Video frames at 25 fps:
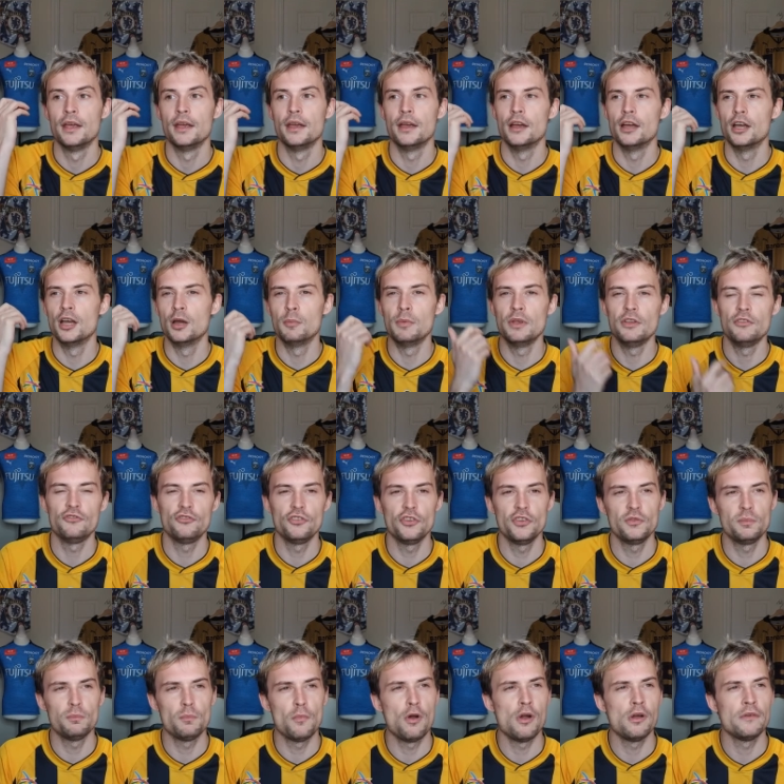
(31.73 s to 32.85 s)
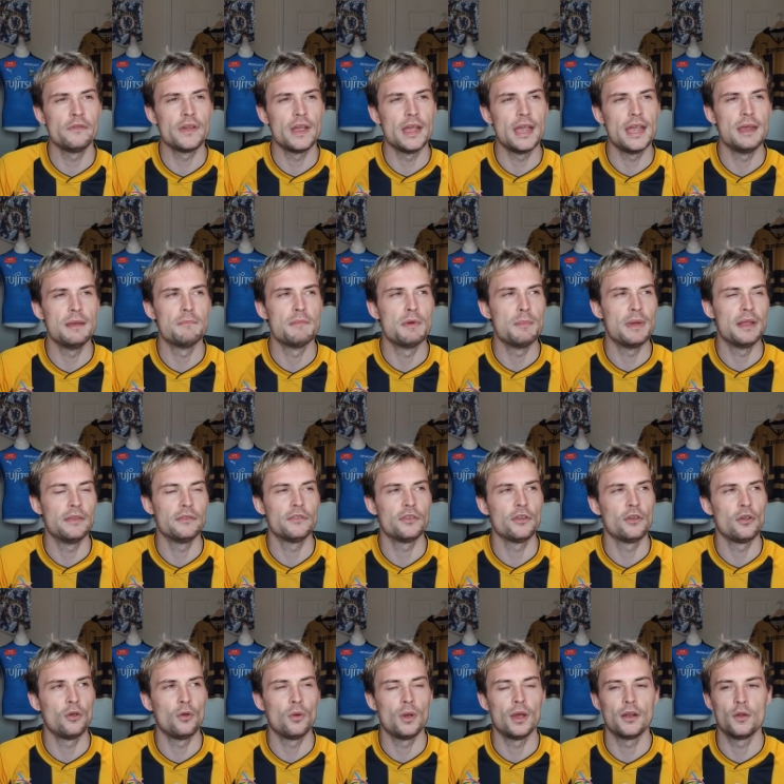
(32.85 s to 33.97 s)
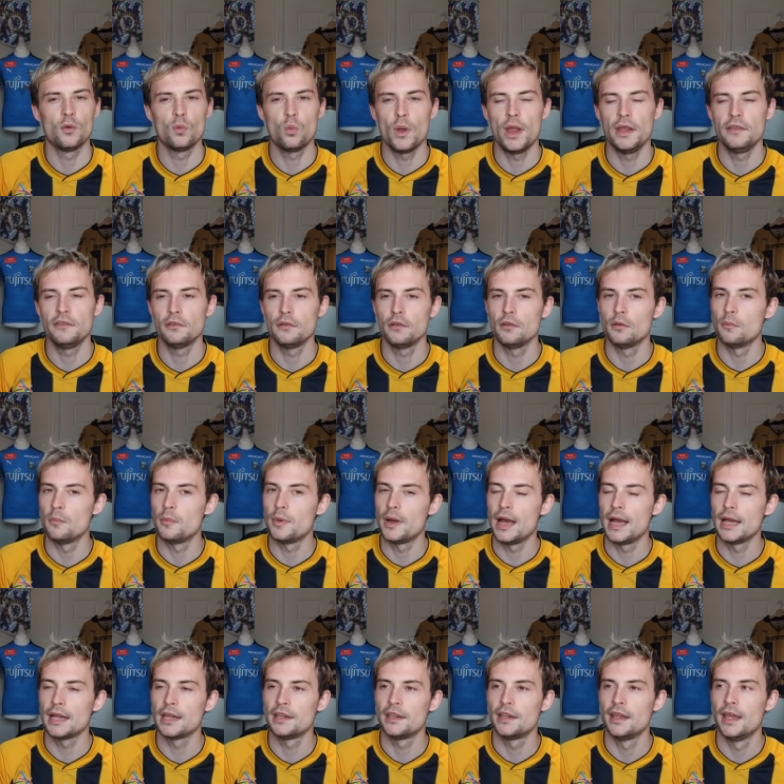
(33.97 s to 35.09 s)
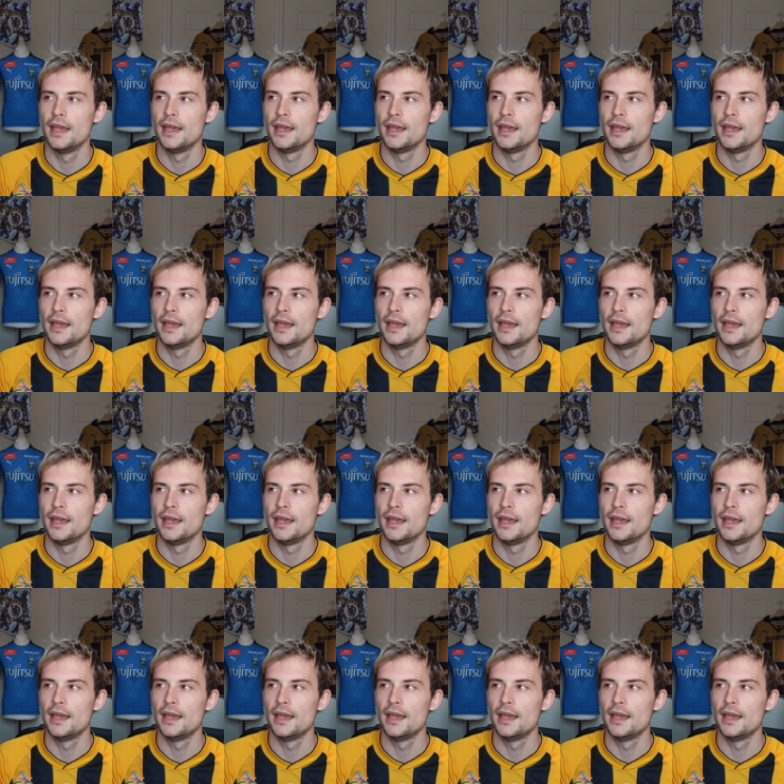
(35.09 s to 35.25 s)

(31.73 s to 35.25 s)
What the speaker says: It's just more of a memento and a way to look back